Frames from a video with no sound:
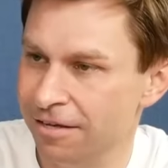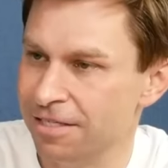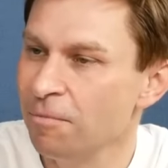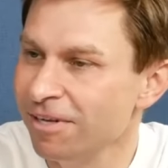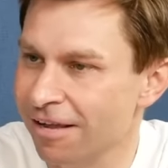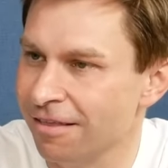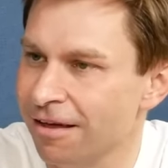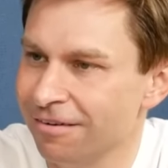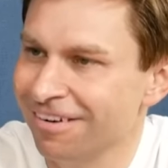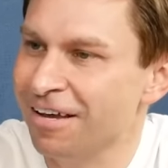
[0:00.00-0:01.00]
something like
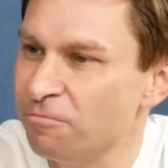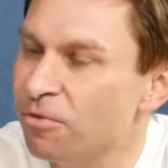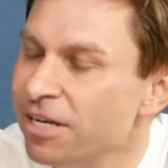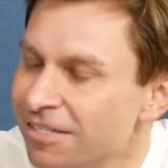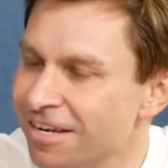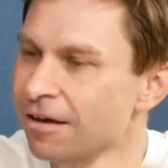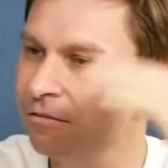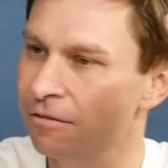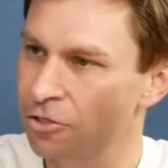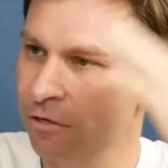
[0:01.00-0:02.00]
that. It brings
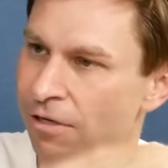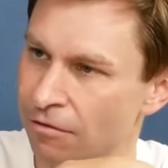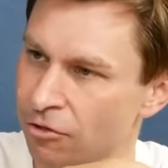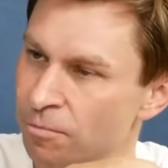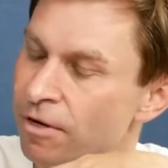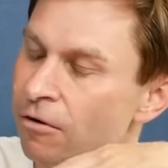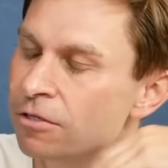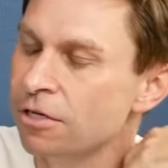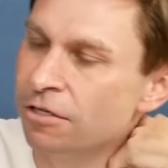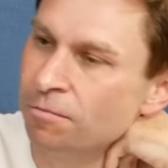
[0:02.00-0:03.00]
down the sugar levels, but
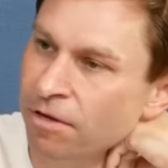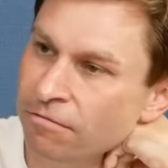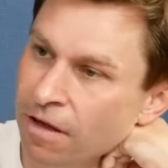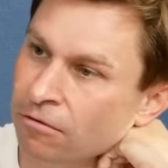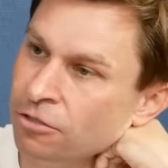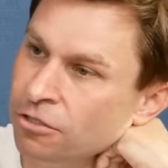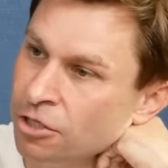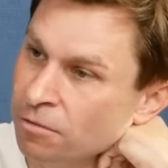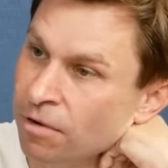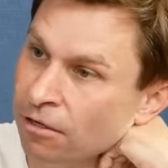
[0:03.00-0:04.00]
also it's been found
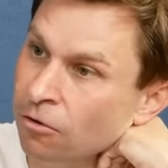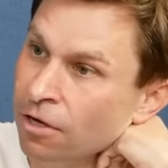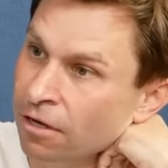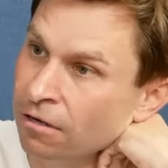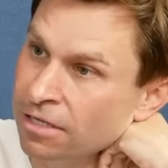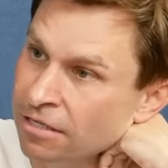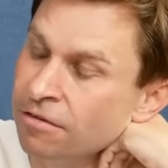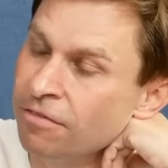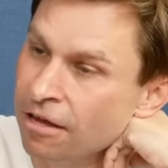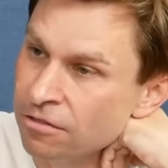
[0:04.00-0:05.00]
just by looking at tens
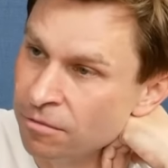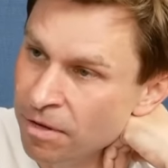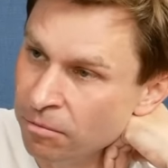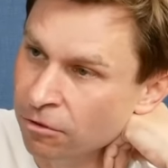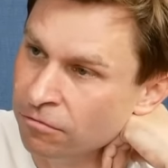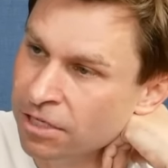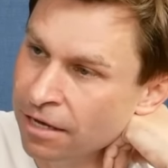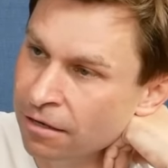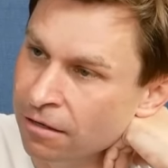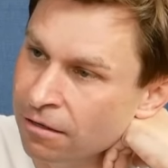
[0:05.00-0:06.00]
of thousands of people who have
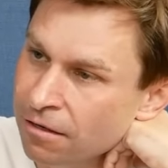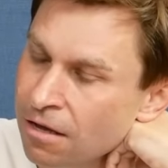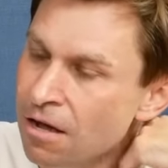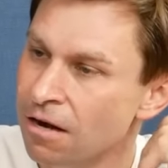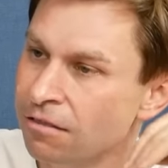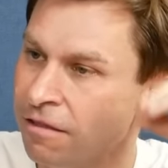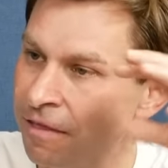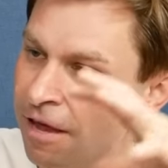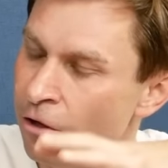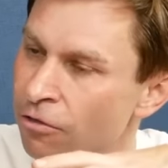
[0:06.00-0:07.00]
taken it, that
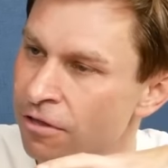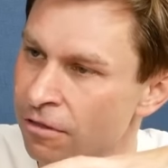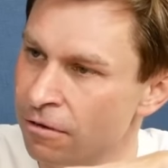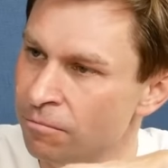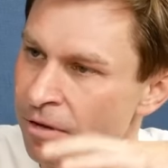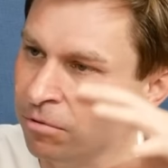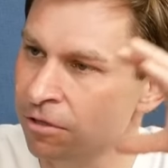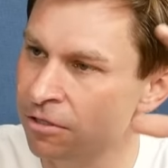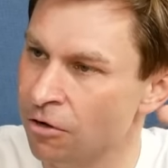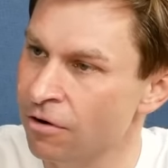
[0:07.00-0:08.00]
they're healthier than people
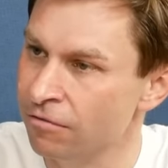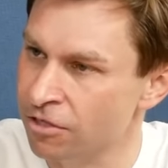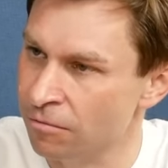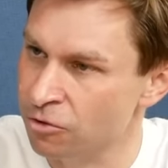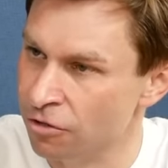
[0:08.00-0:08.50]
that don't have type 2